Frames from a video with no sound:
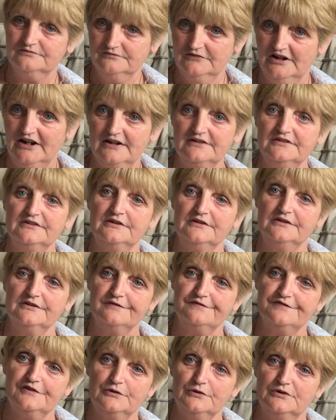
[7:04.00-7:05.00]
the
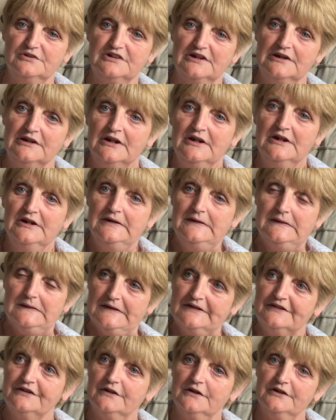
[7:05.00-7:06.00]
food.
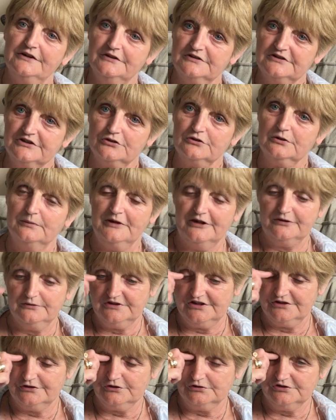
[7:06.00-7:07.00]
Like, I used to come out
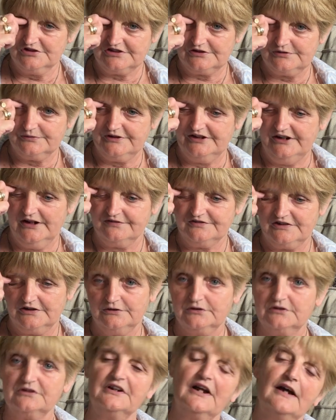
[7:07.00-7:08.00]
of the nursery after
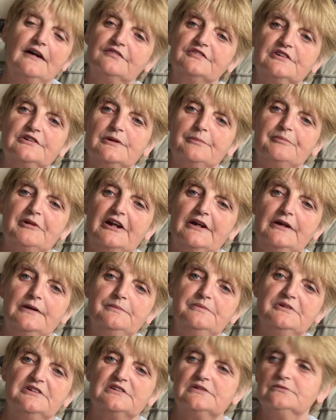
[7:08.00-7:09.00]
looking after the
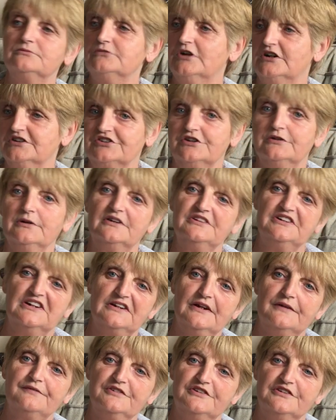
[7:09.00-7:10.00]
babies and washing. I
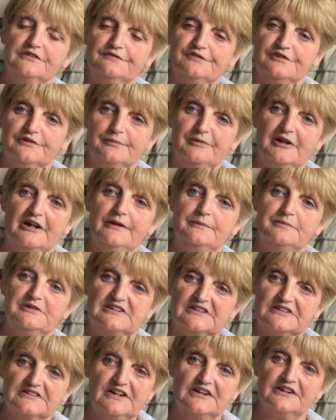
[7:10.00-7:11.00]
did everything for the babies
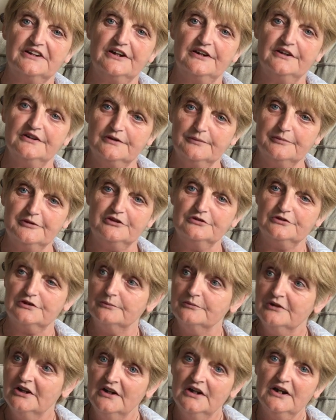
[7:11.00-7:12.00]
because I cared about
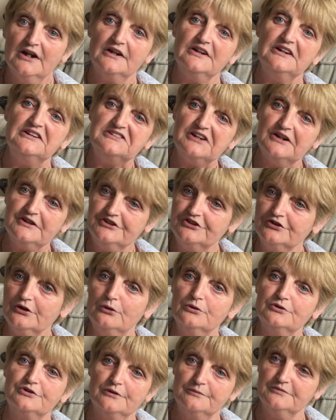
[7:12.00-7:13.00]
them. At least I
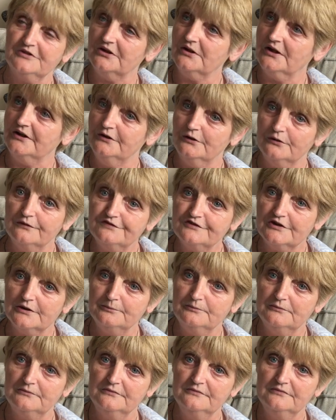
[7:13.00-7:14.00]
showed them that I loved
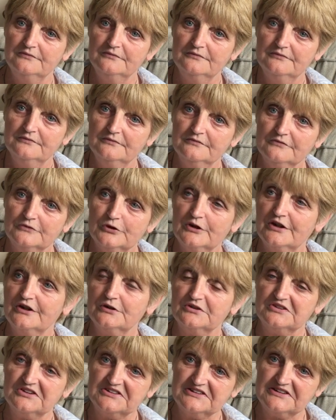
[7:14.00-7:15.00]
them, where
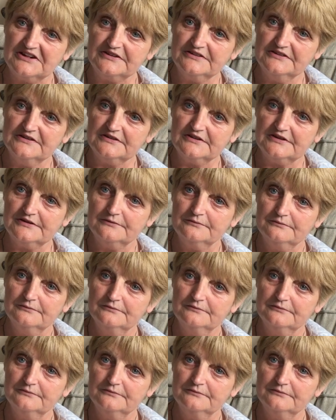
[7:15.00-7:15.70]
others didn't.